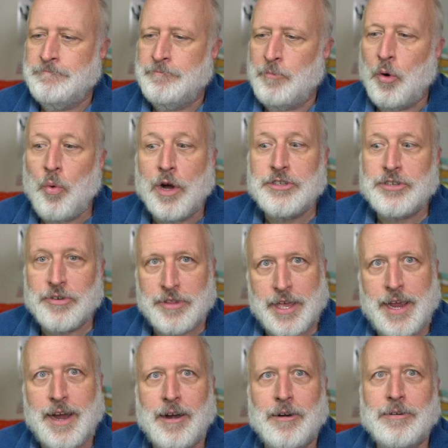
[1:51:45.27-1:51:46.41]
But once you're
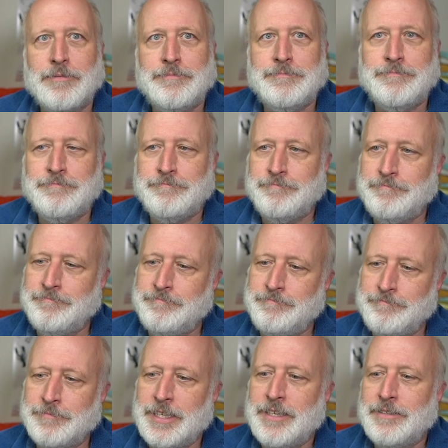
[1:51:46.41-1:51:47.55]
there,
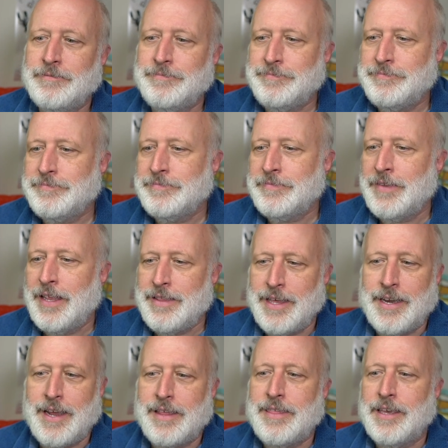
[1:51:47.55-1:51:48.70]
well,
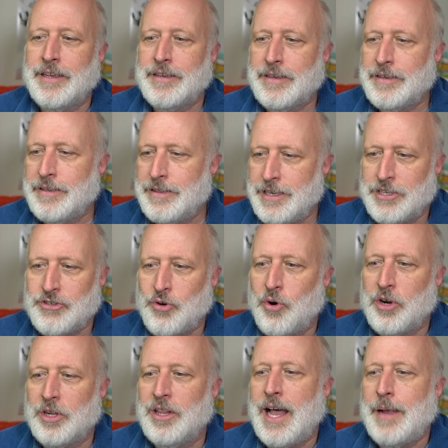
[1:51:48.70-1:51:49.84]
then I think the
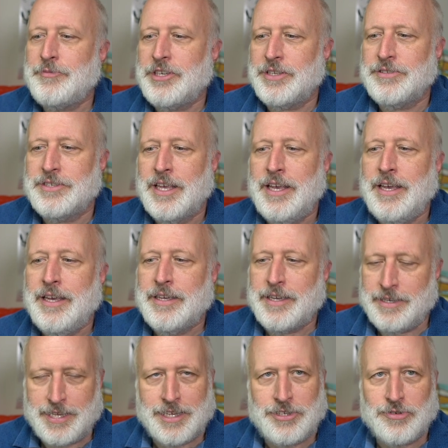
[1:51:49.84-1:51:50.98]
historical options
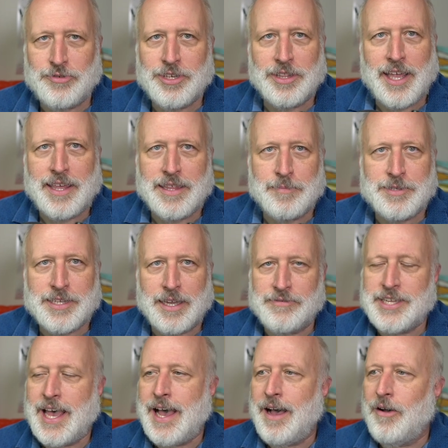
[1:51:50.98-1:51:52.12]
continue to lay
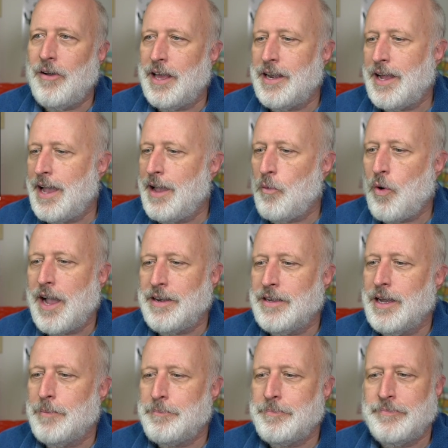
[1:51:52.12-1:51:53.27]
themselves out, and I wind
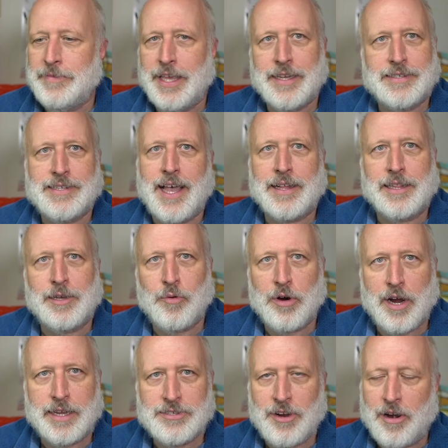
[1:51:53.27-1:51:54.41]
up exactly where
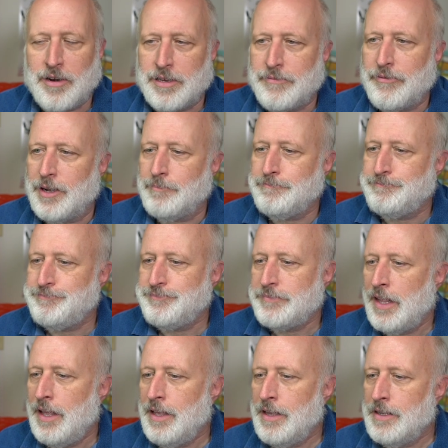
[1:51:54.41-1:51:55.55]
I started from.
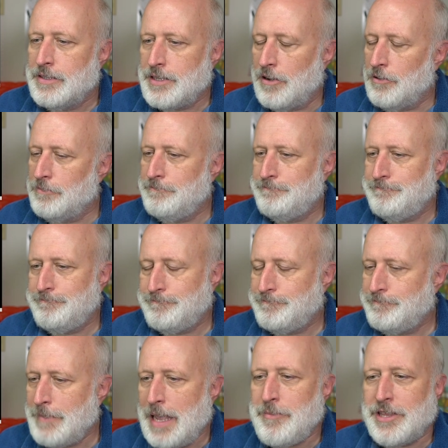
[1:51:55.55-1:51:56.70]
So
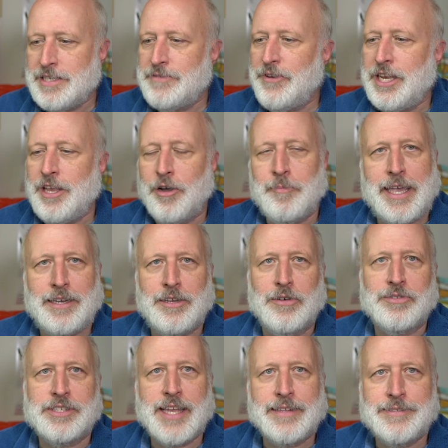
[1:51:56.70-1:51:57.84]
maybe this video made no
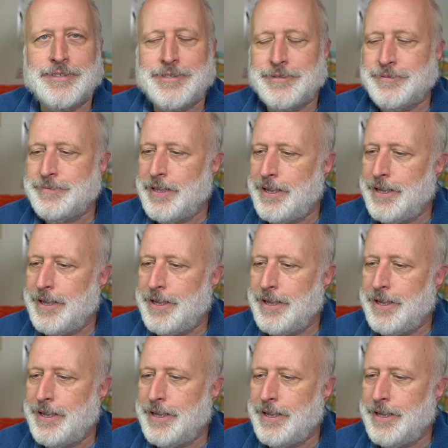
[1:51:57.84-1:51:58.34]
sense.